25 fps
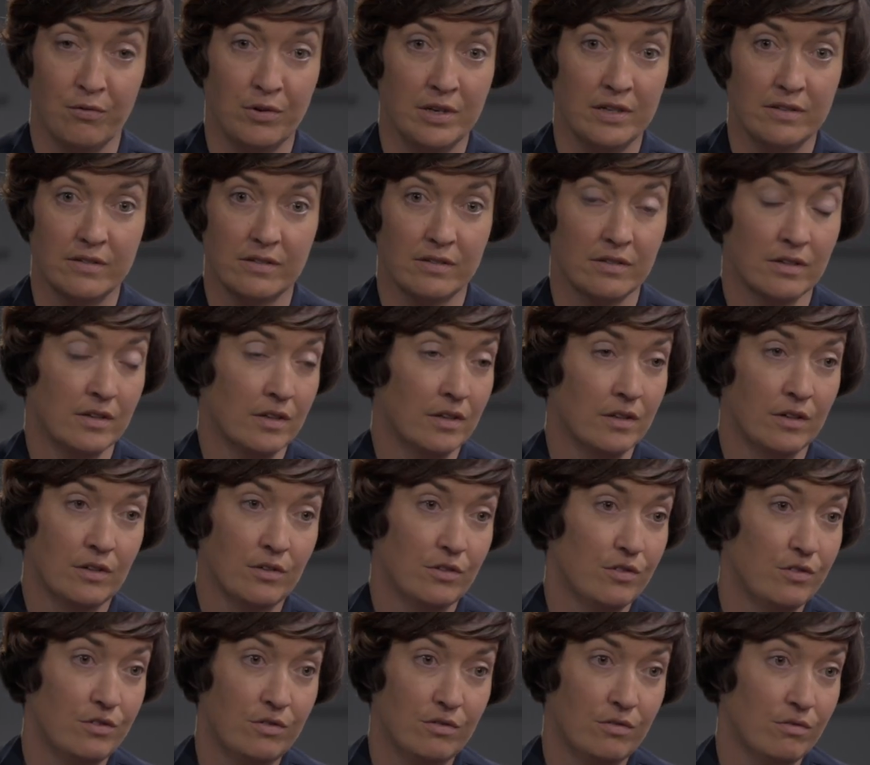it's
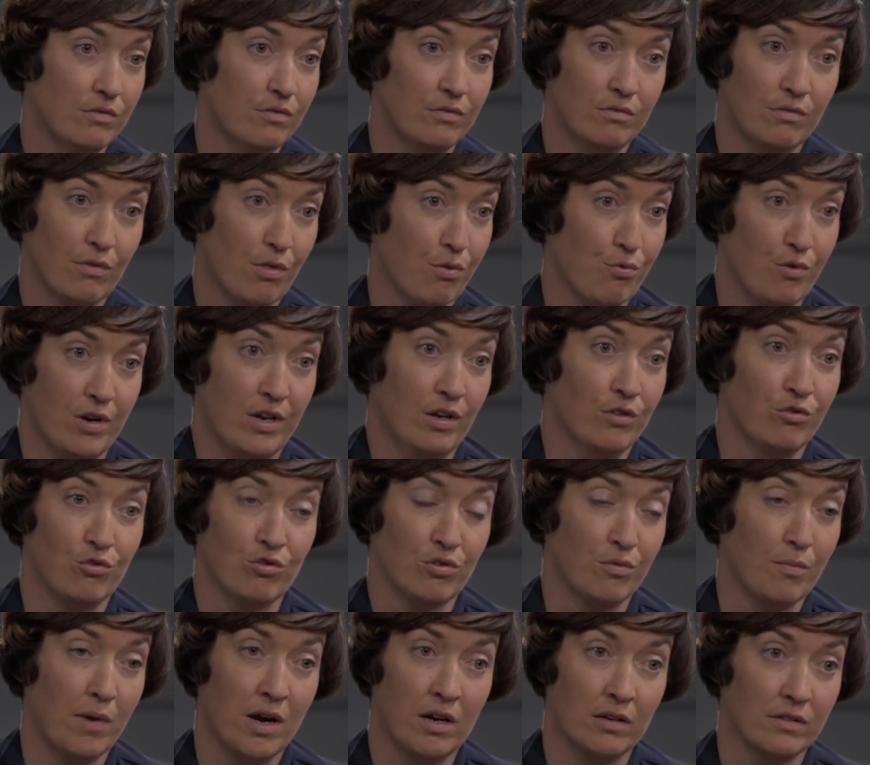
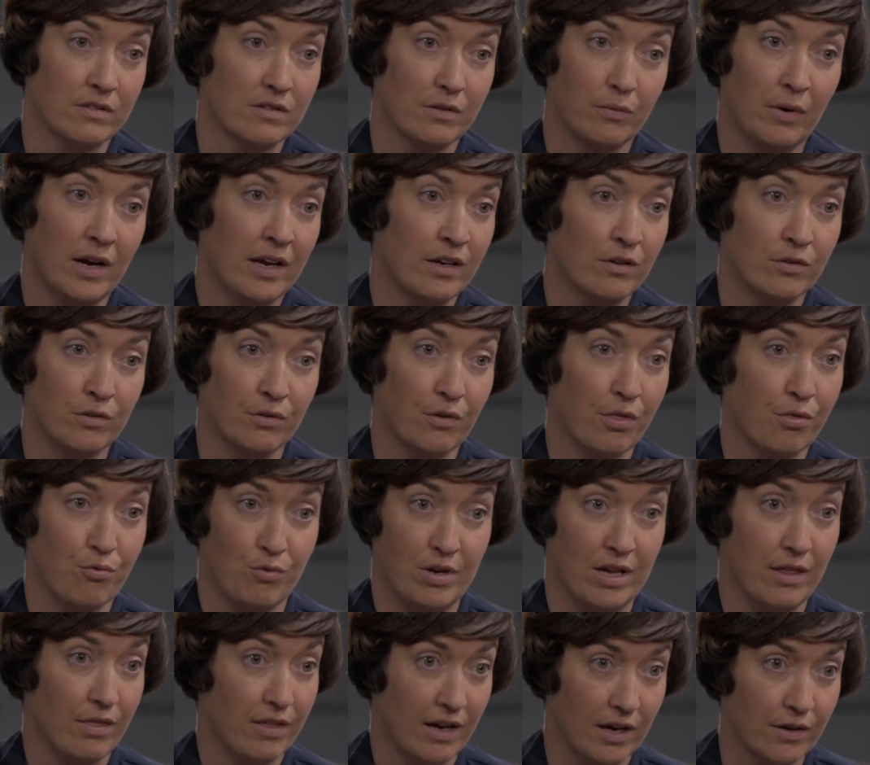300 miles away or
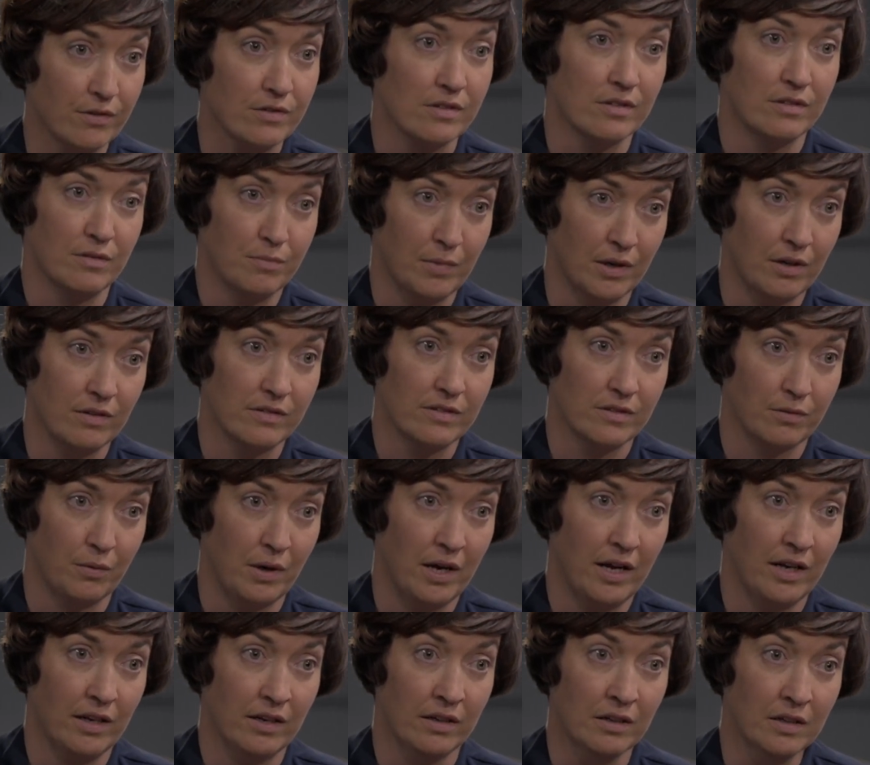3,000 miles
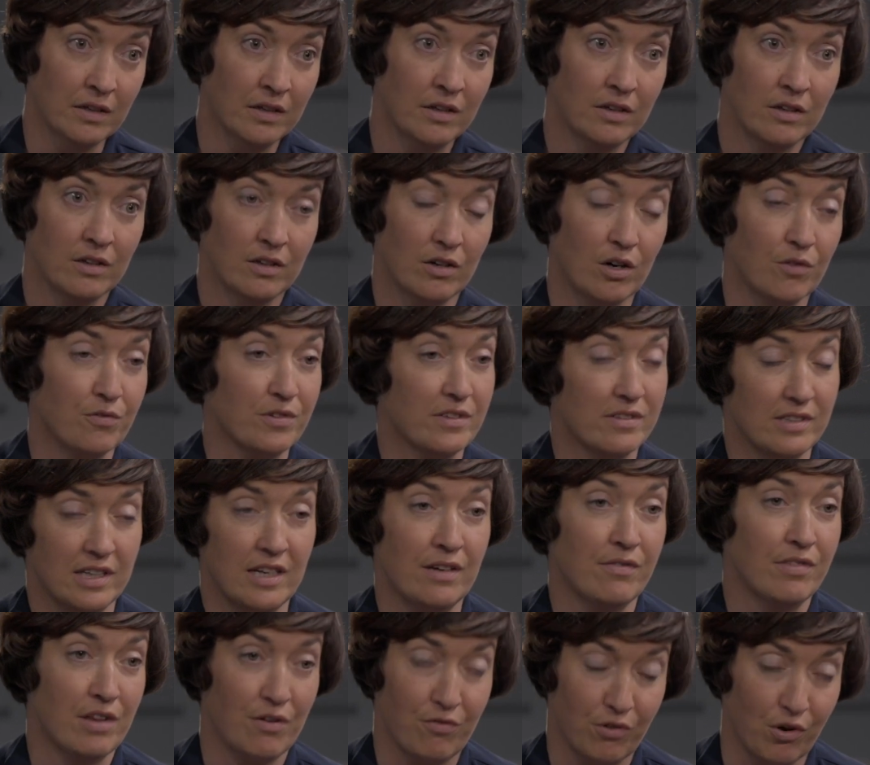away. Obviously,
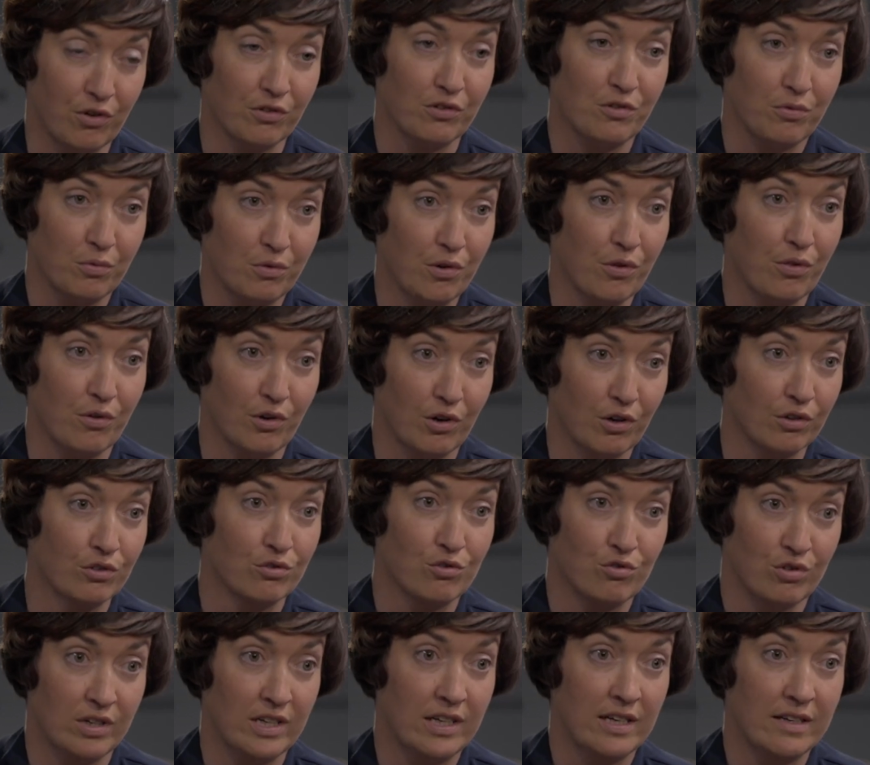if they've gone to another
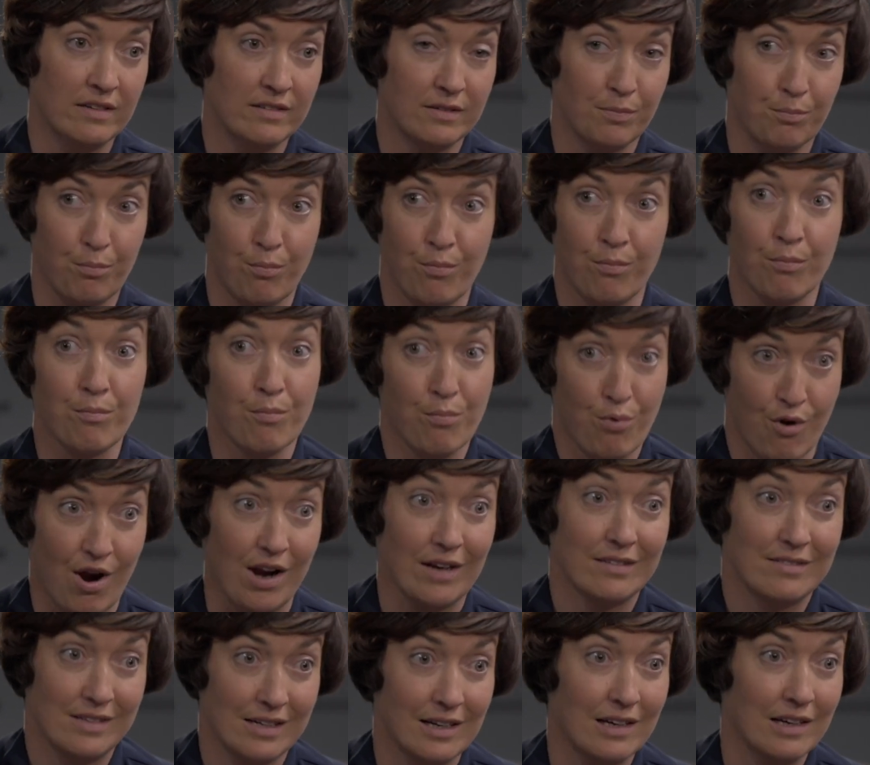country, it's
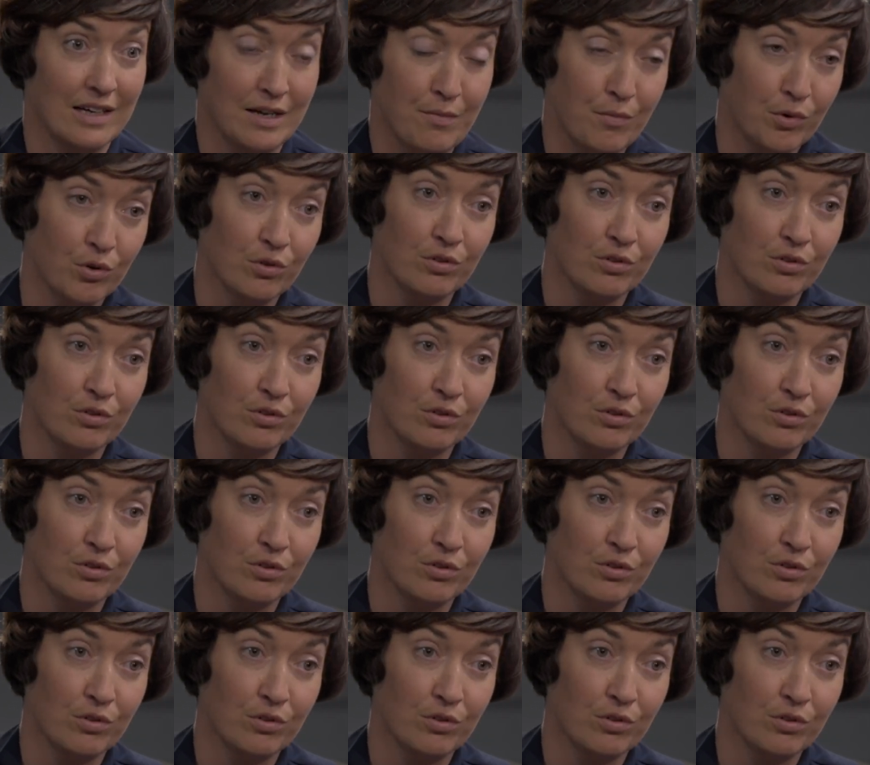practically more